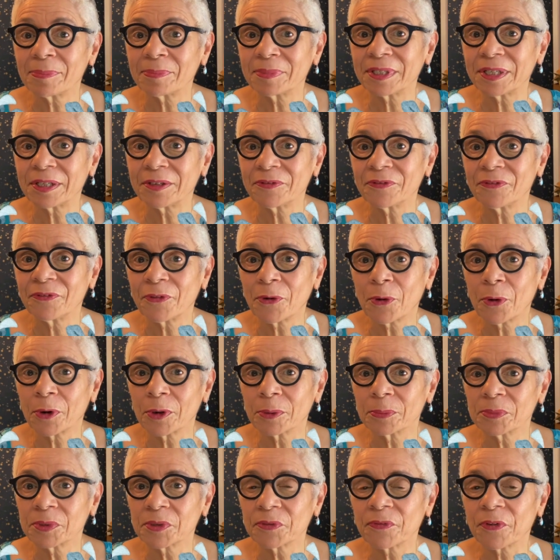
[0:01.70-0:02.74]
Opt-in
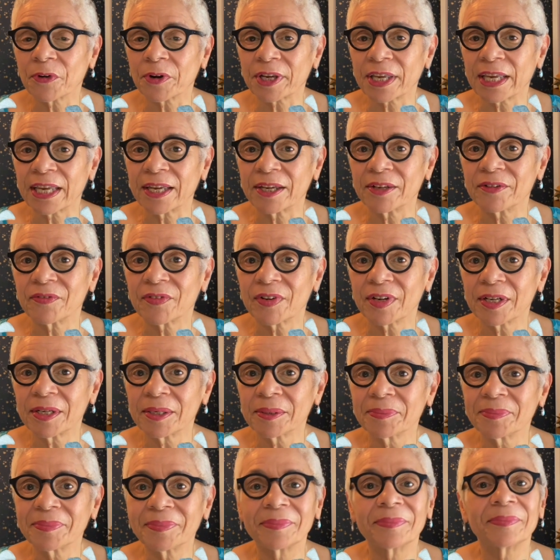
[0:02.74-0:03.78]
forms for
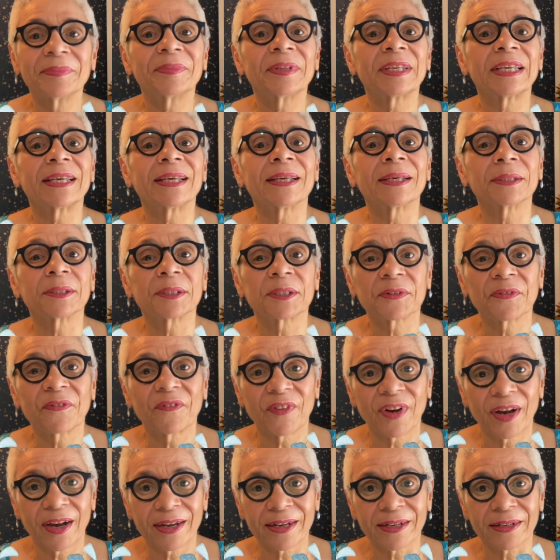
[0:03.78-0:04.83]
Canva? It's
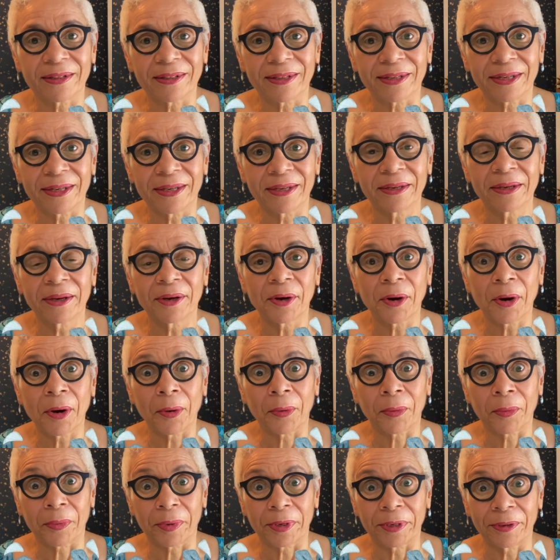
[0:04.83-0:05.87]
finally
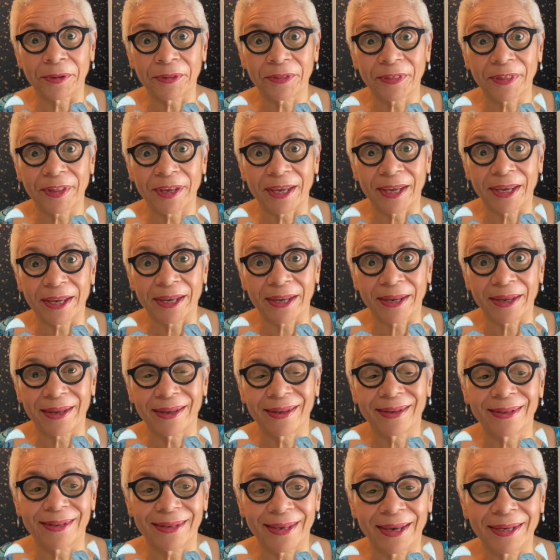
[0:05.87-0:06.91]
a real
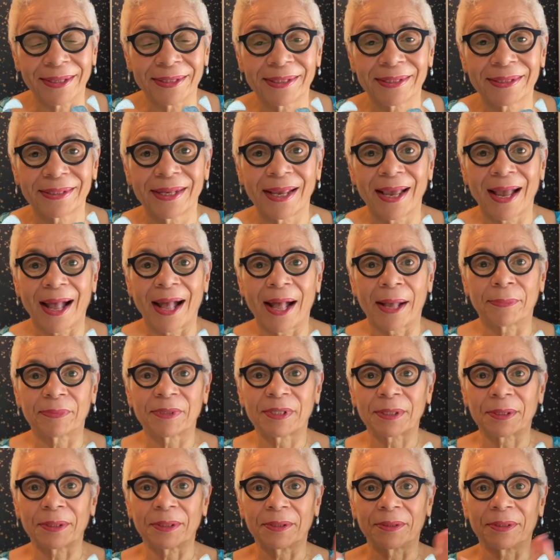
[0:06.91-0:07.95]
thing. Yes,
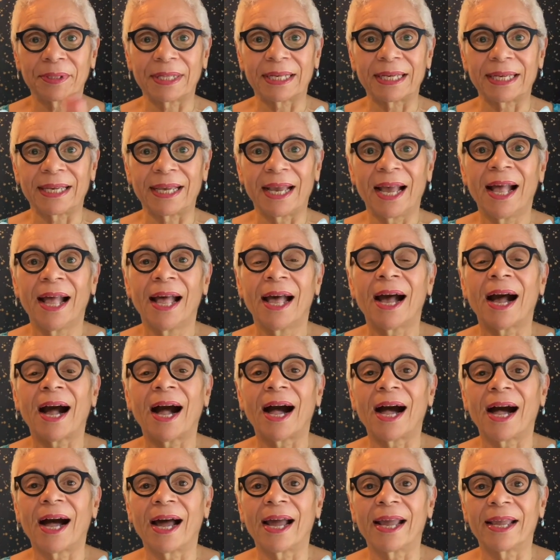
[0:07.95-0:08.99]
absolutely.
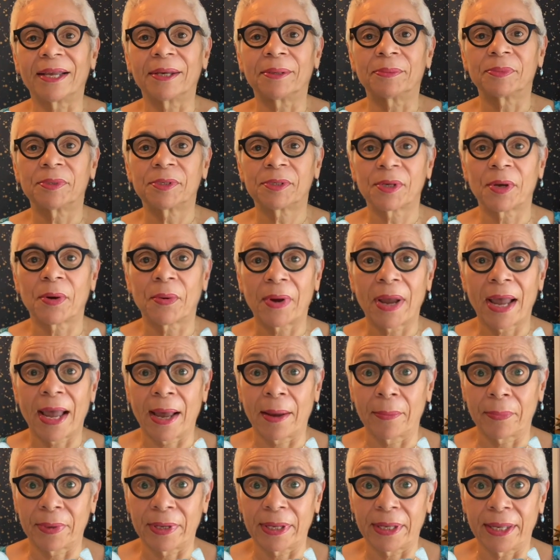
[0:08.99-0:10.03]
I am so
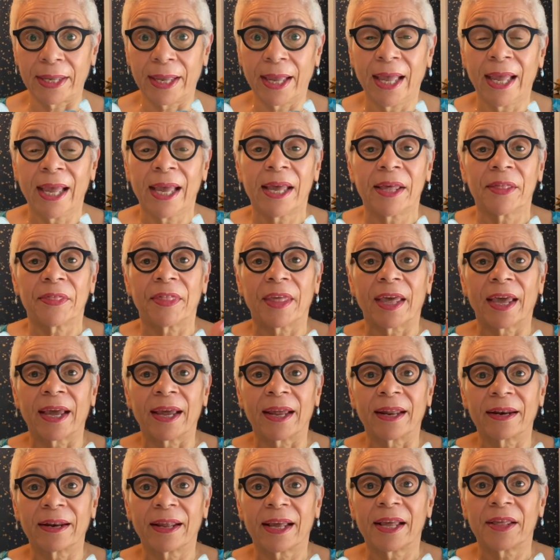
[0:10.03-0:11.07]
happy
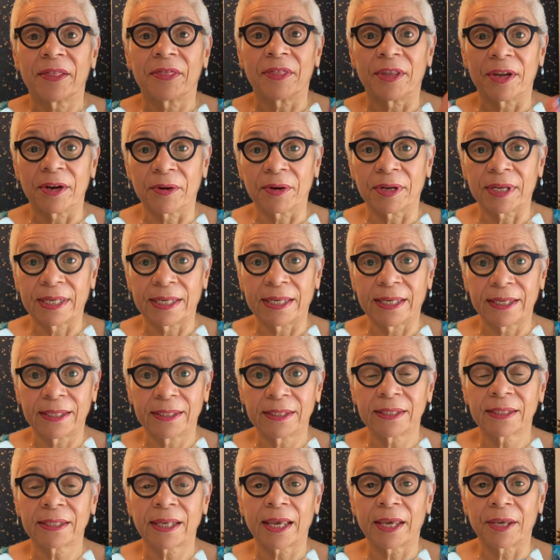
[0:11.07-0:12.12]
that there
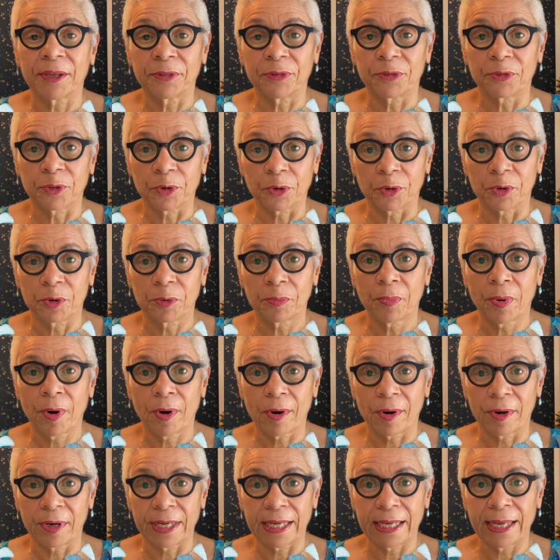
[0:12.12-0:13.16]
is a
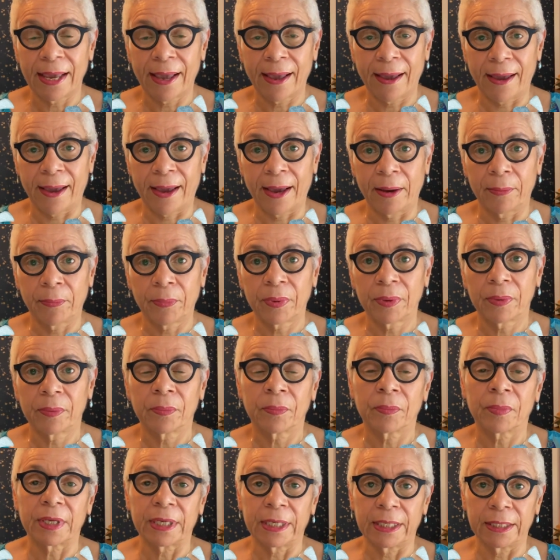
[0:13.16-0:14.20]
third-party app
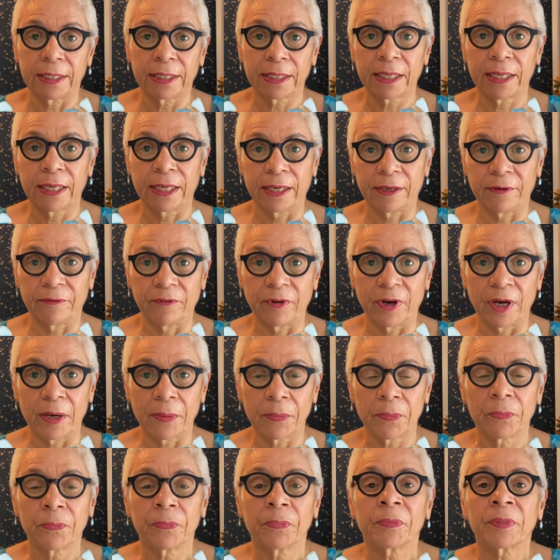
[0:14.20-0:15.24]
in
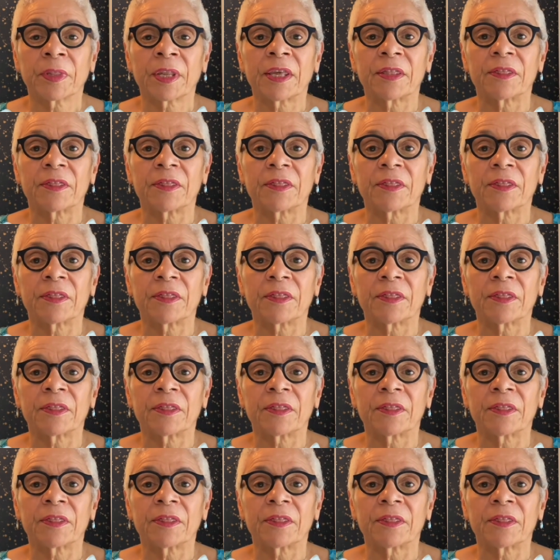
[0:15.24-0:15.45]
Canva